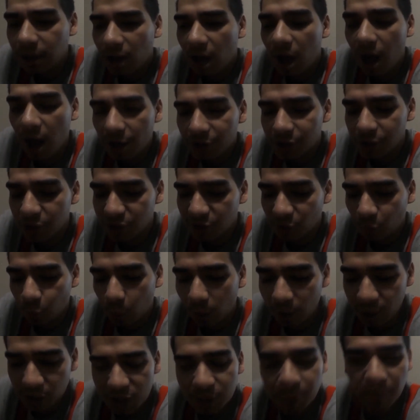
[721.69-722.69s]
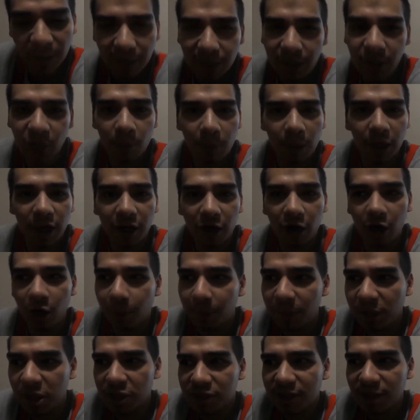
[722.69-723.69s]
cautious of what you're spending your money
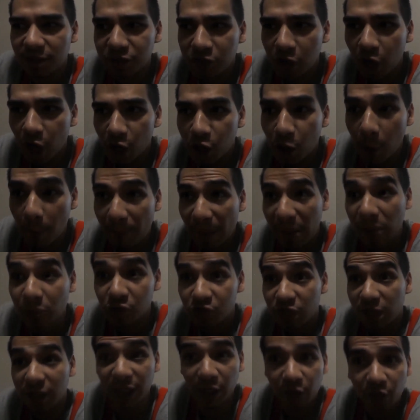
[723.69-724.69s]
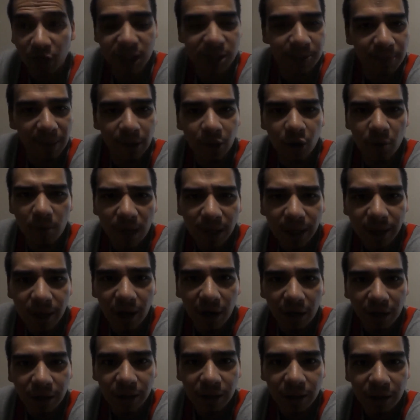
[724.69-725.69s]
on because there's other better shit that you can spend your money
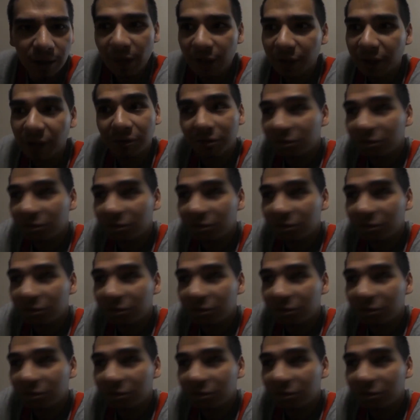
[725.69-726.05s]
on. Like